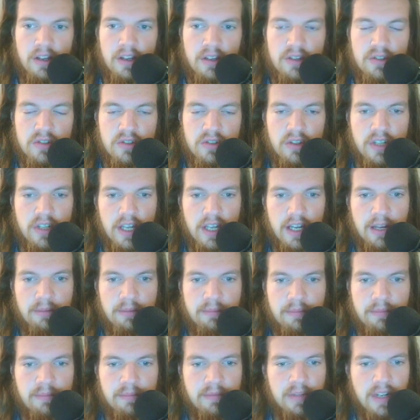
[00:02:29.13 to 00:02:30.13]
So yeah,
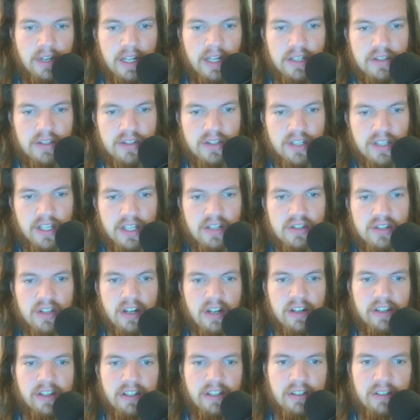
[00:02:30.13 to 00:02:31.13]
let's get
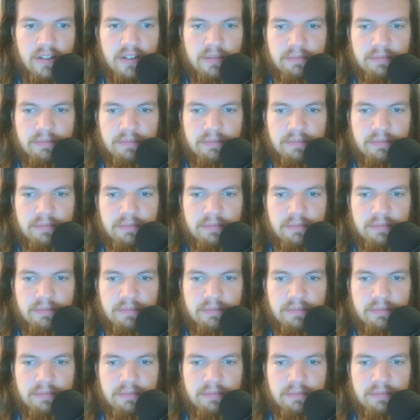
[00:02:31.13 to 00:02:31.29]
started.